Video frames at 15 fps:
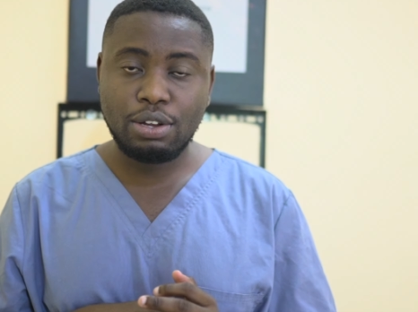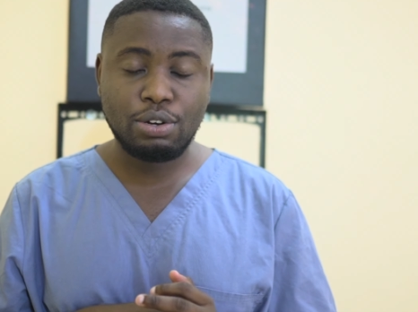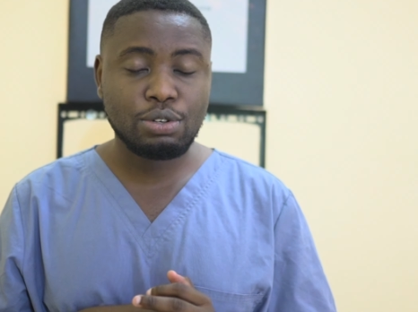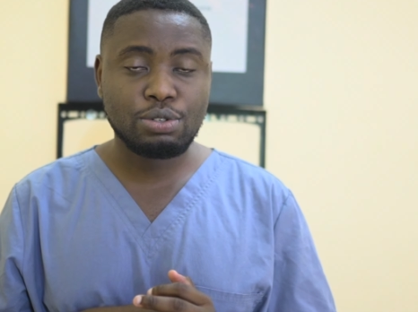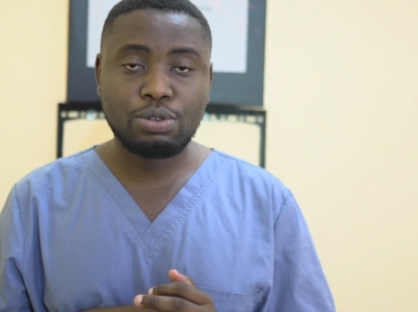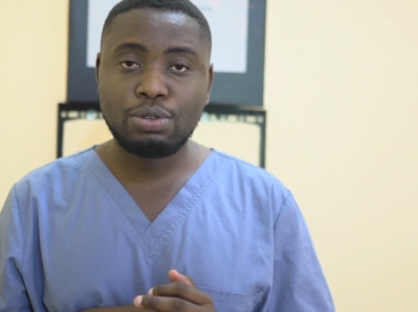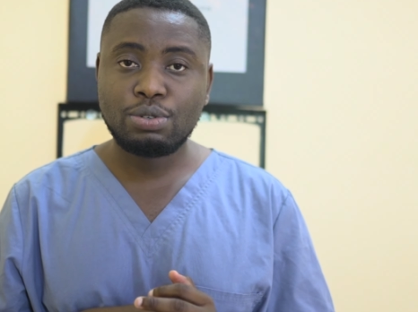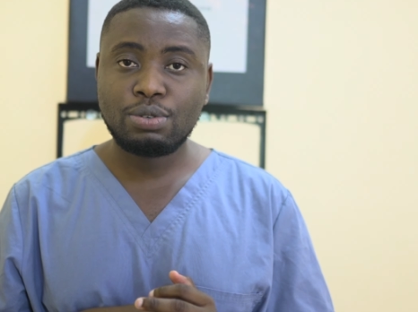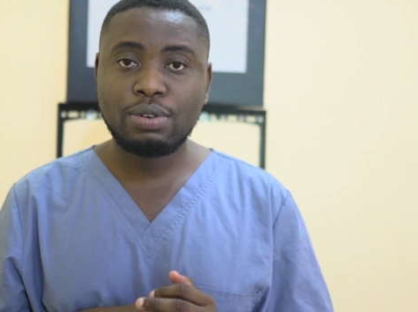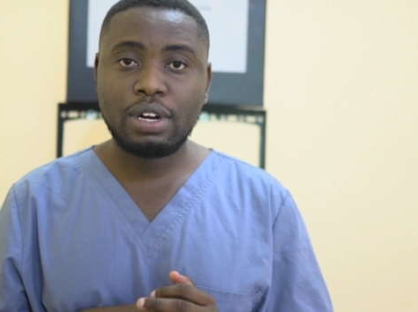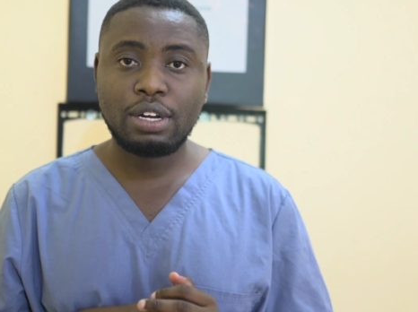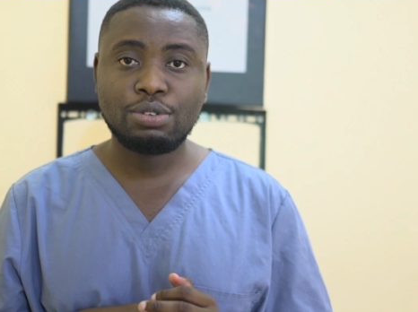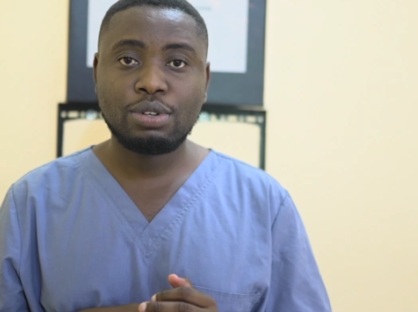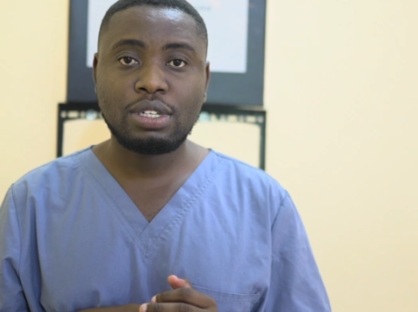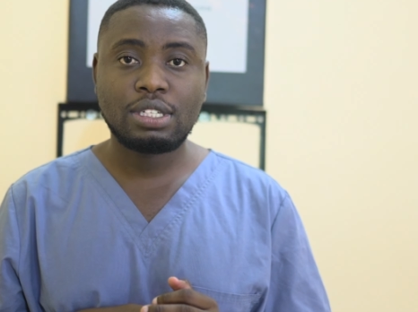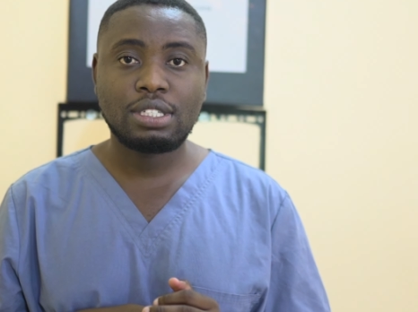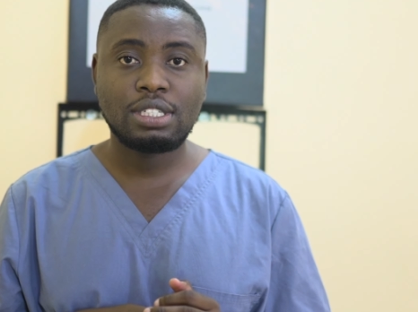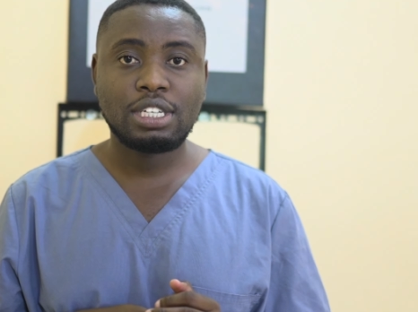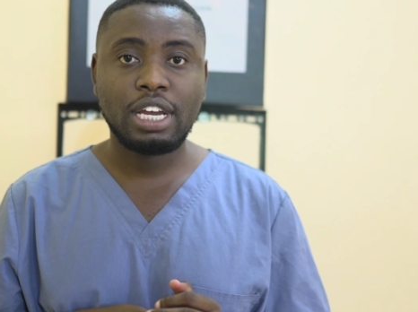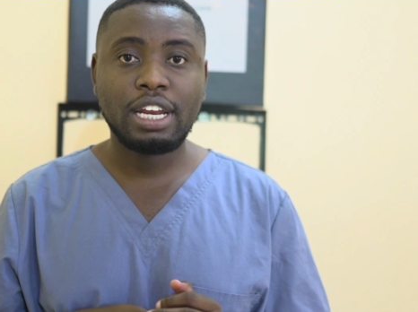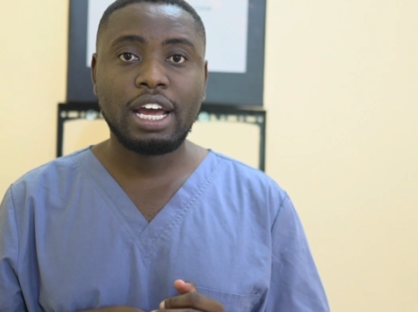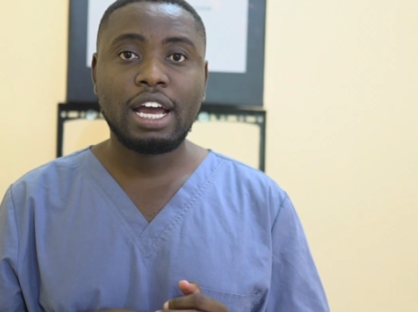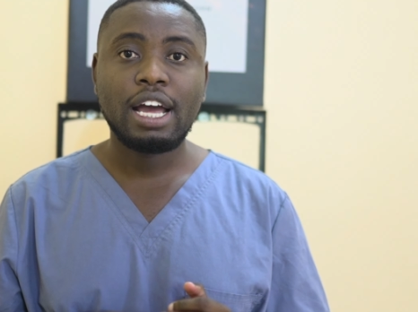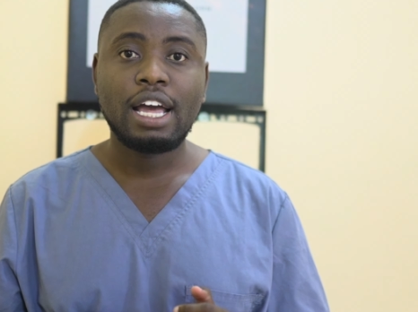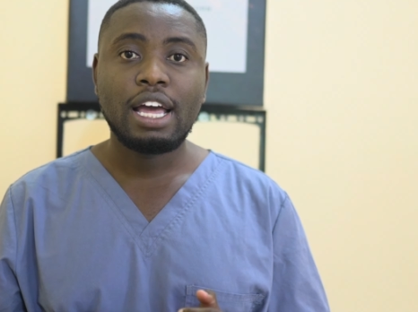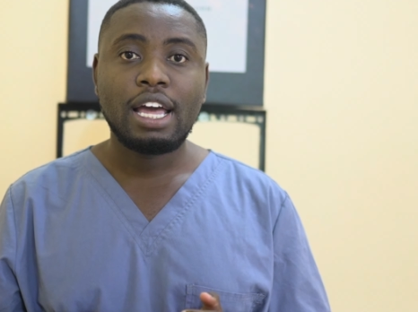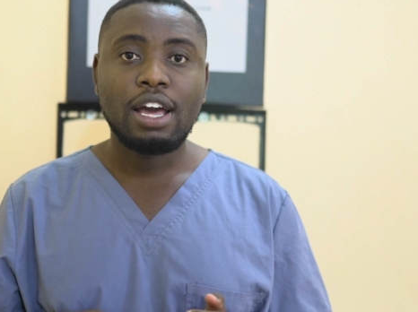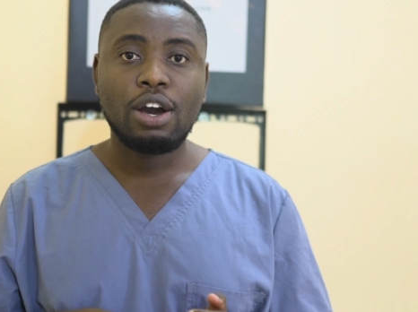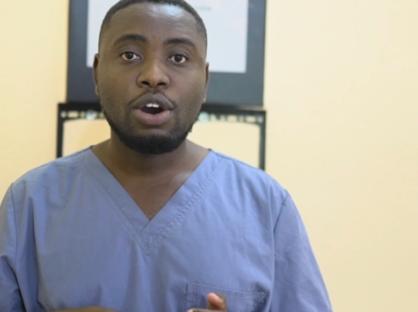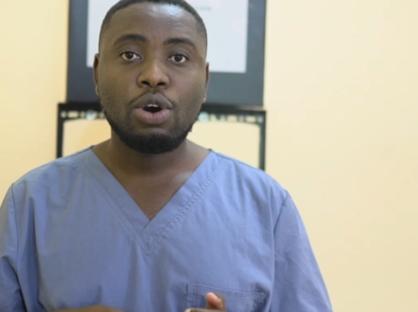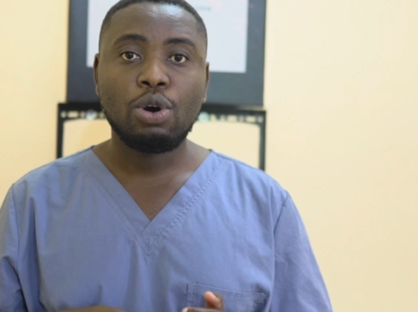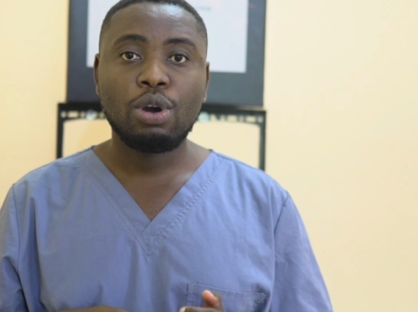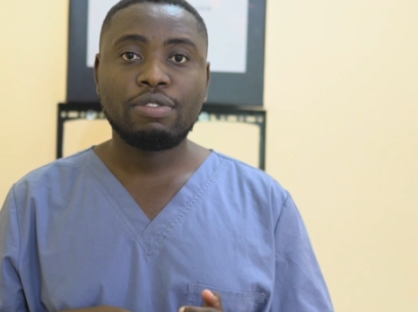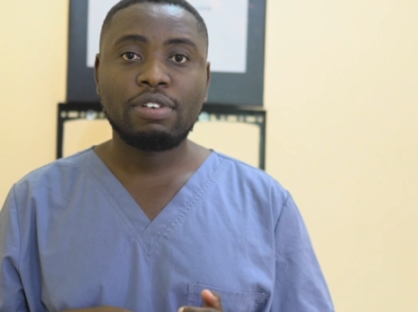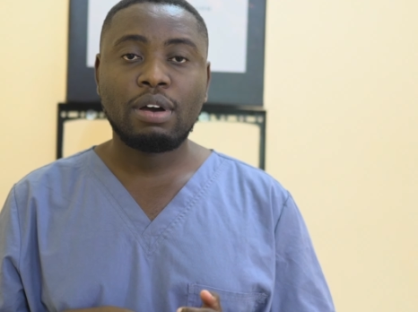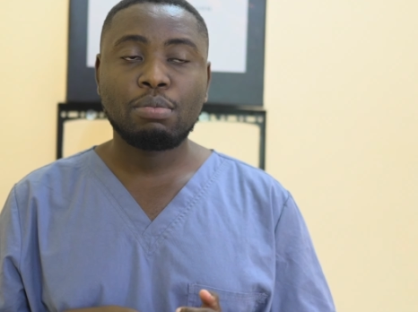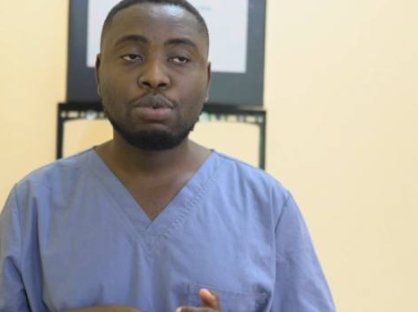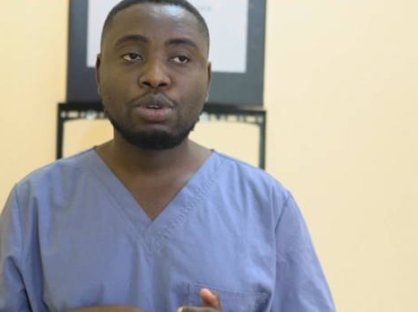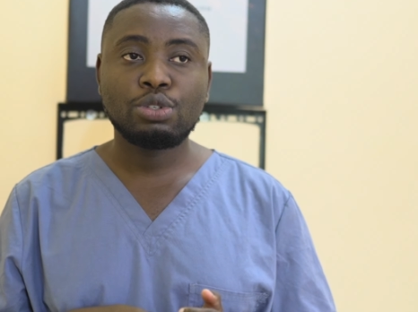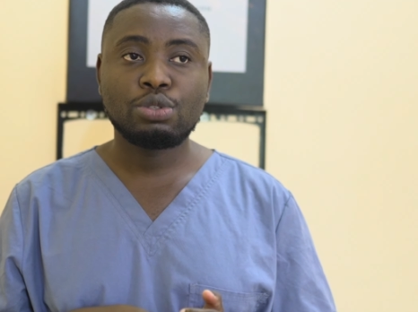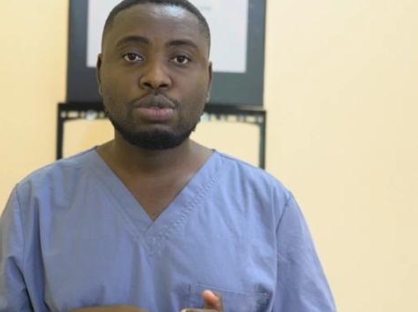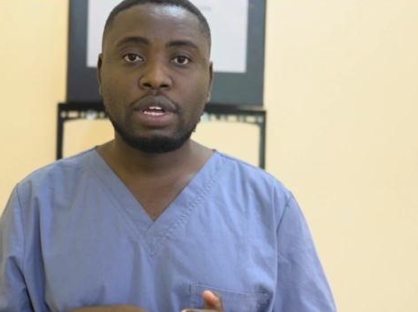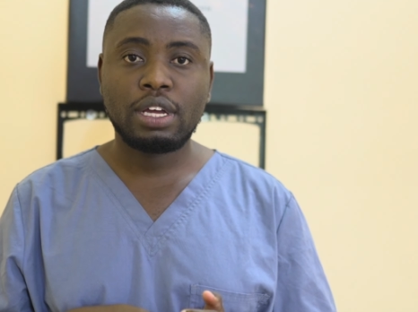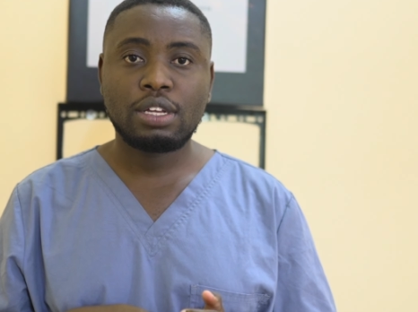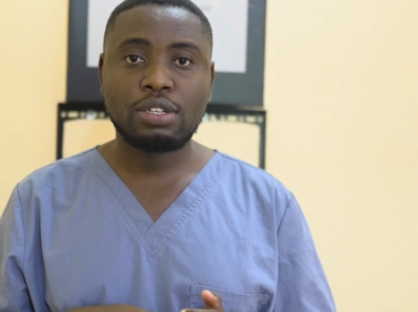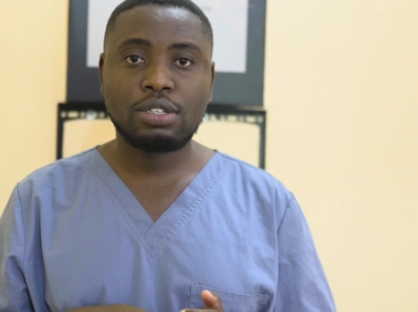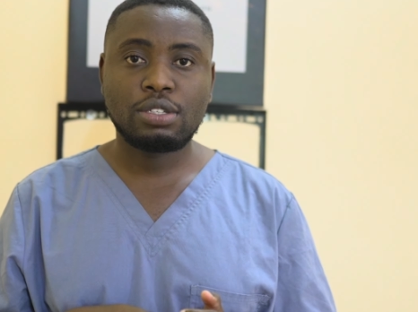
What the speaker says: and not go to graduate in China, or if I'm going to like